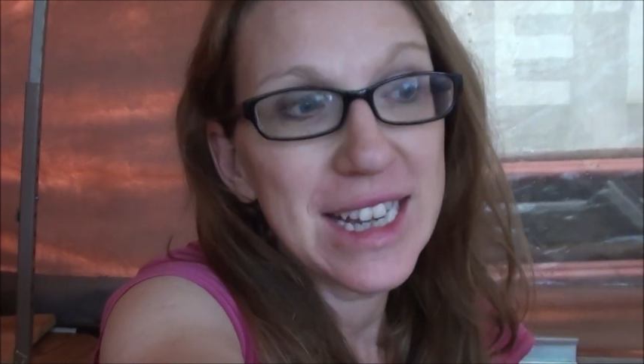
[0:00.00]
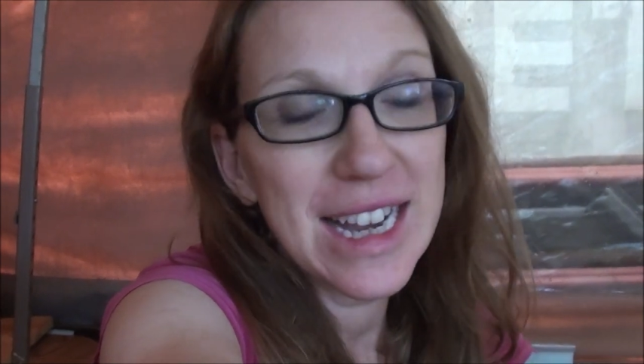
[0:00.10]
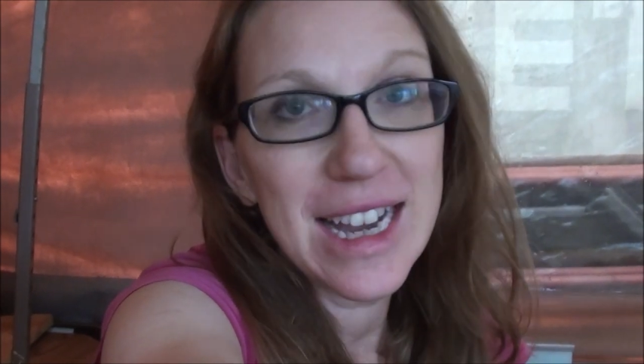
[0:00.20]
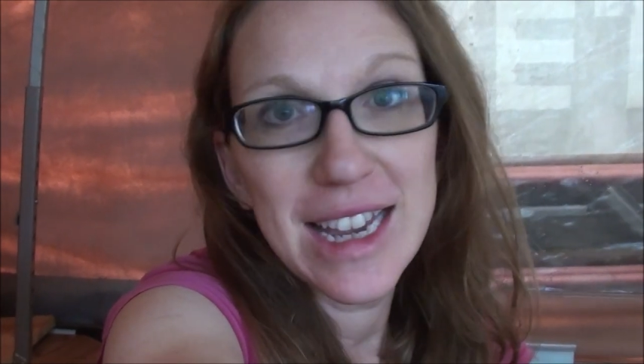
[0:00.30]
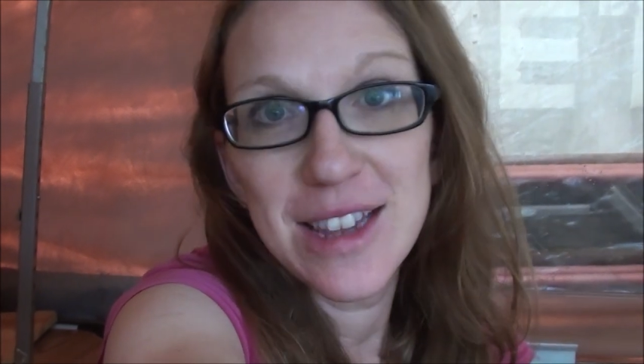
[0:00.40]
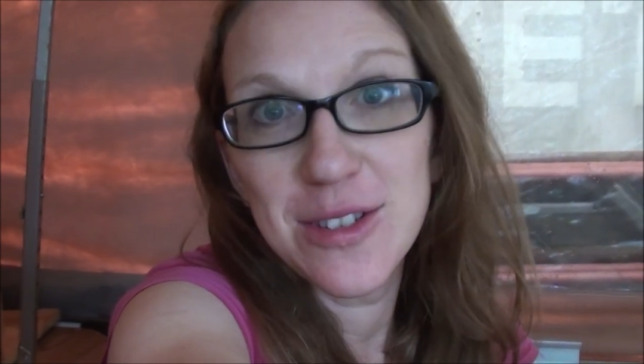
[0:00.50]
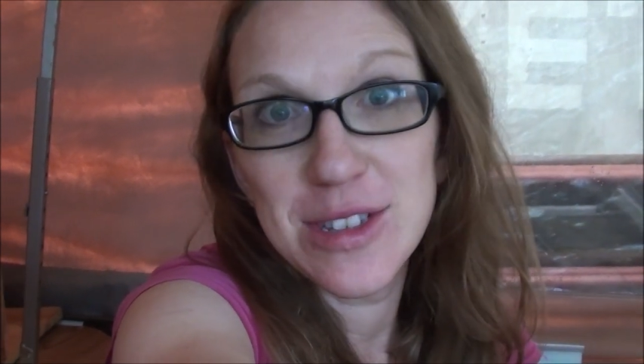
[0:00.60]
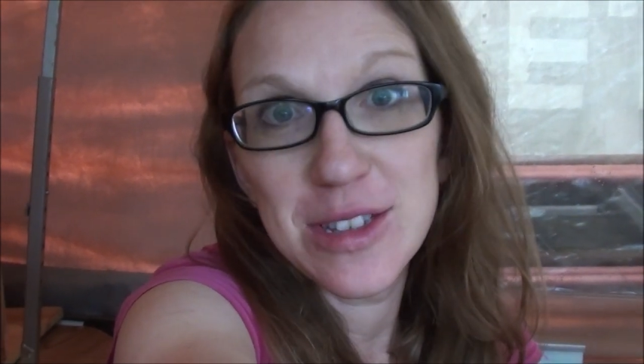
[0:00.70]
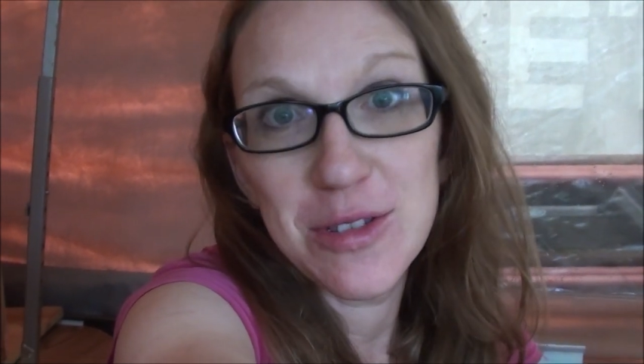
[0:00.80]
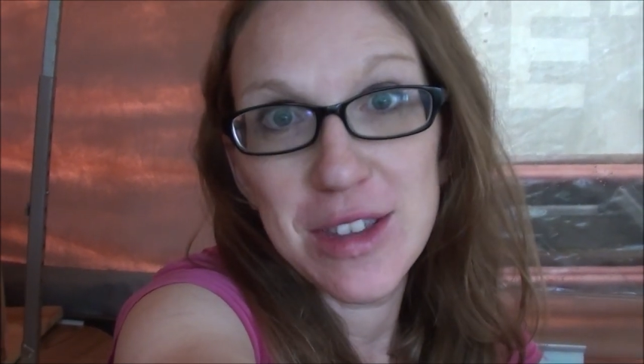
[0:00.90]
hide
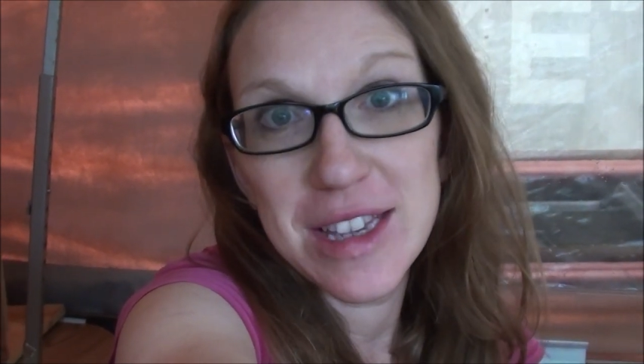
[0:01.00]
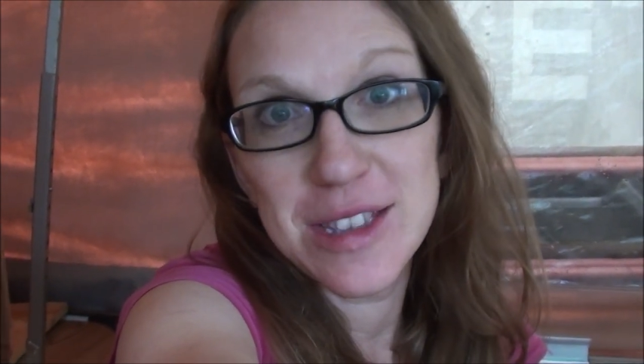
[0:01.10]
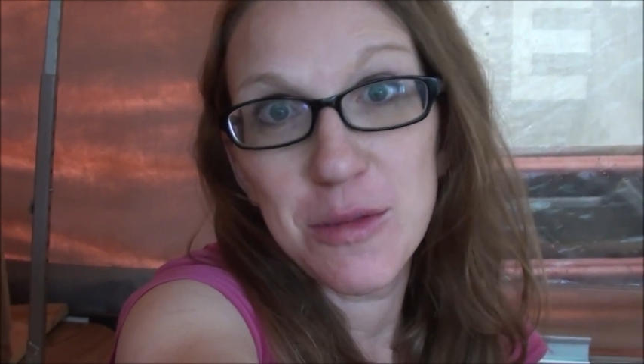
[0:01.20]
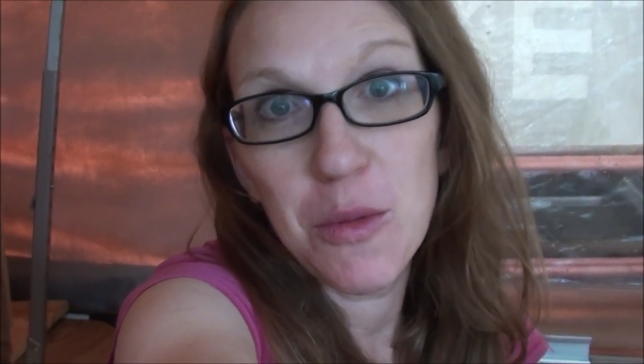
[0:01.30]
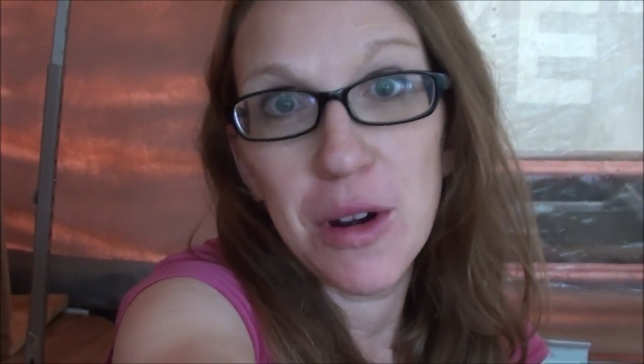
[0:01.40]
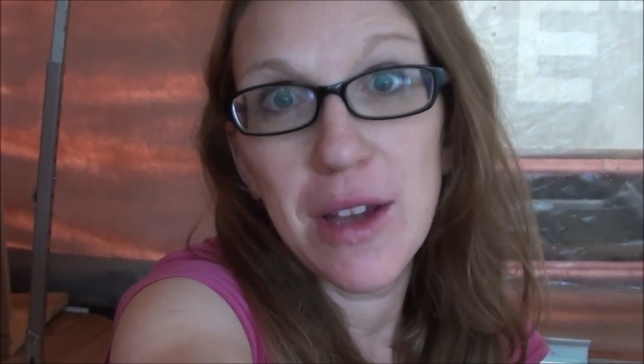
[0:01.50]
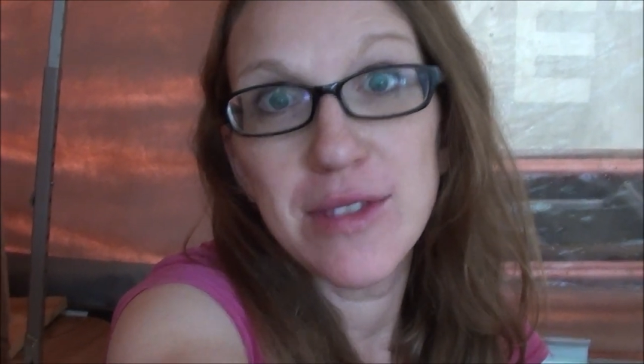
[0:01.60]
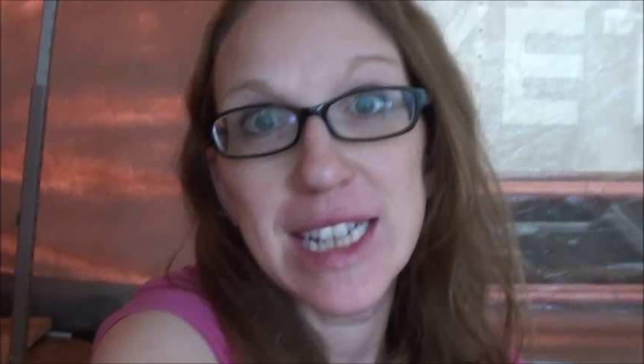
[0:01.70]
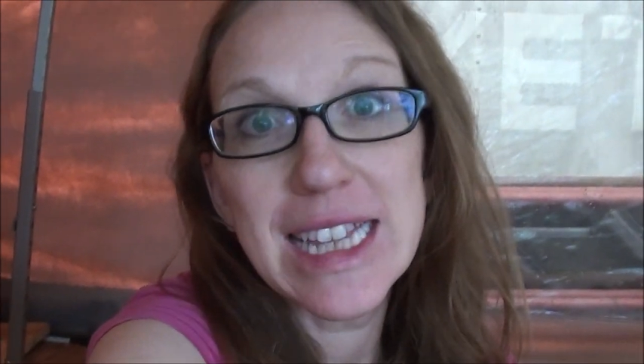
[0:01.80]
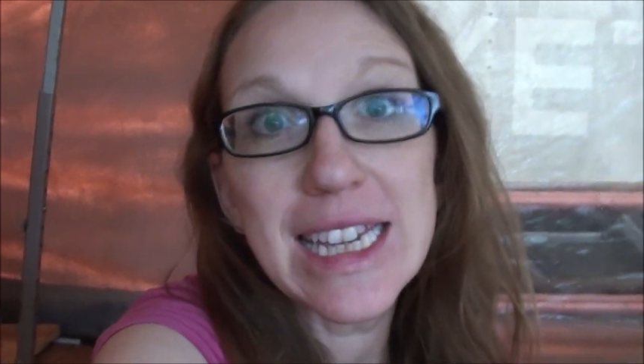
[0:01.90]
those little things so we won't
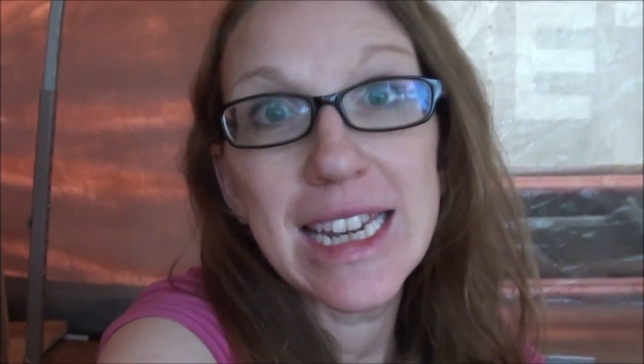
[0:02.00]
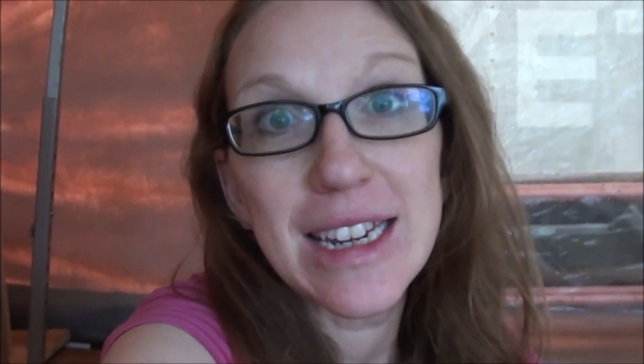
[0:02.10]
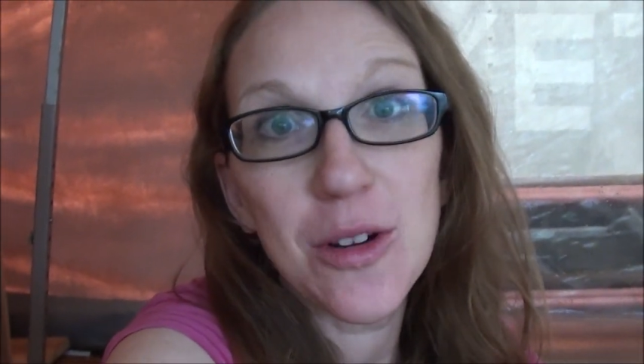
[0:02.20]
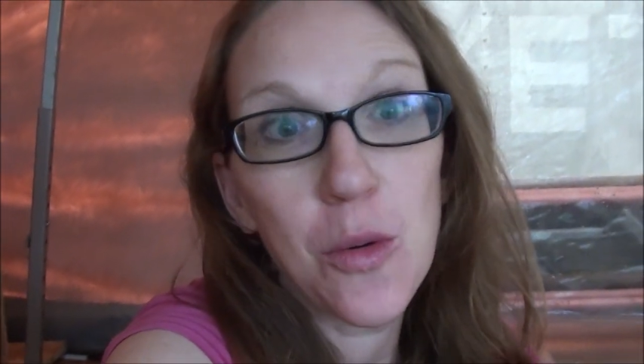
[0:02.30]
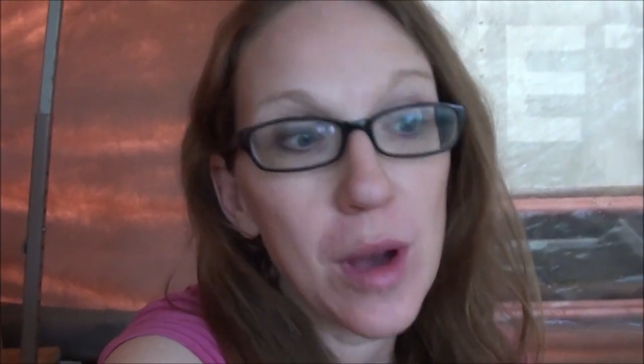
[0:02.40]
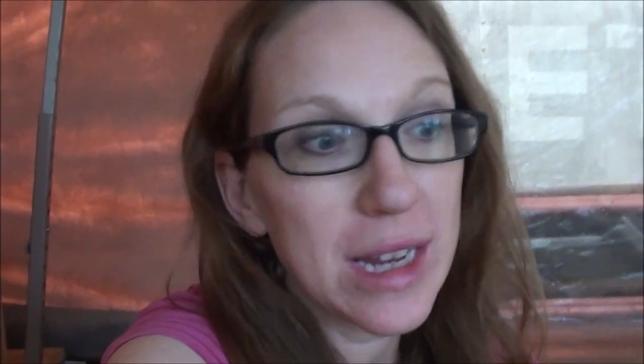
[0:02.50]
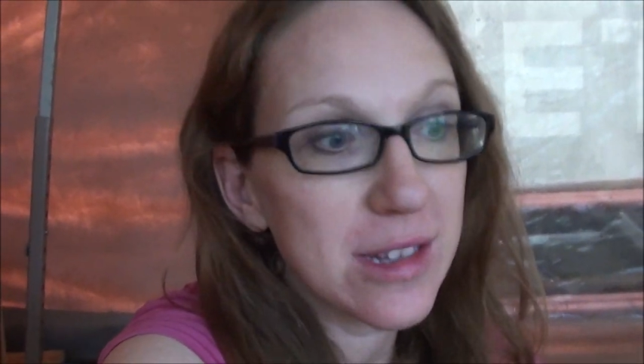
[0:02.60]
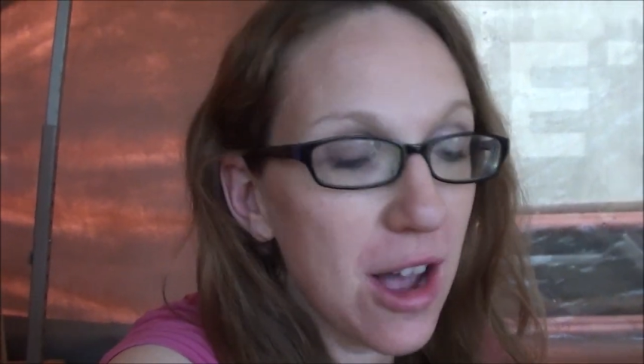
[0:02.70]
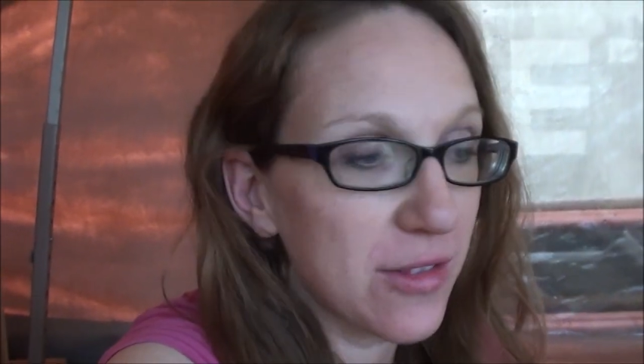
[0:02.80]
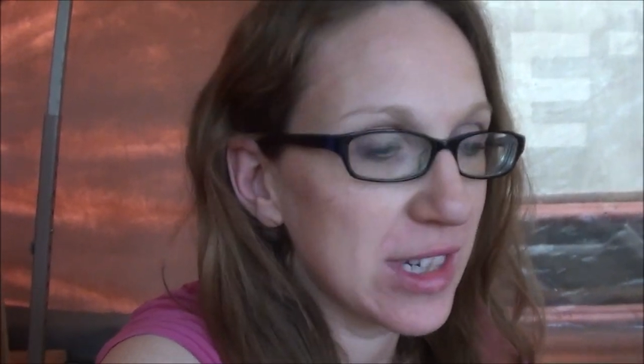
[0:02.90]
have to clean it quite
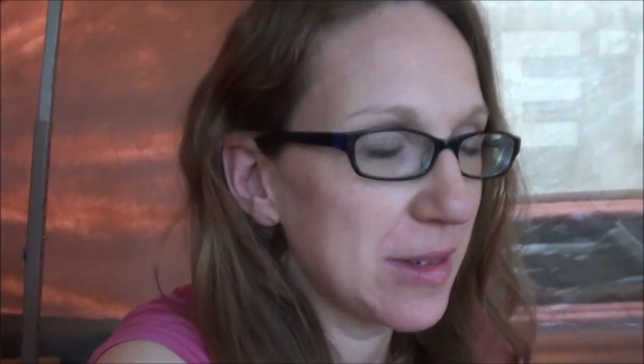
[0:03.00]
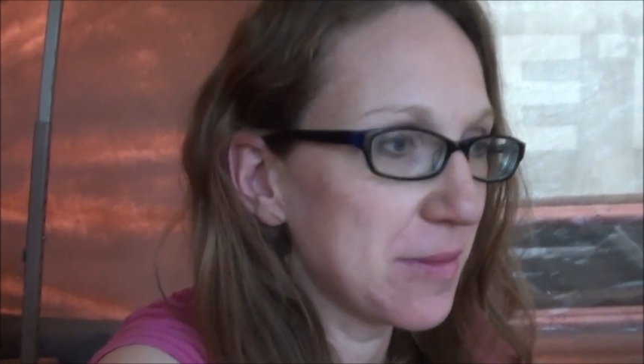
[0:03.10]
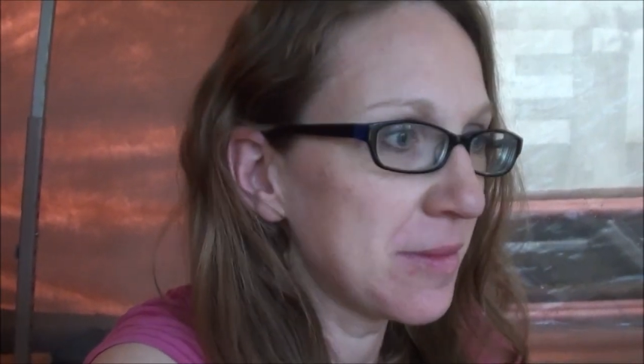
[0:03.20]
as often.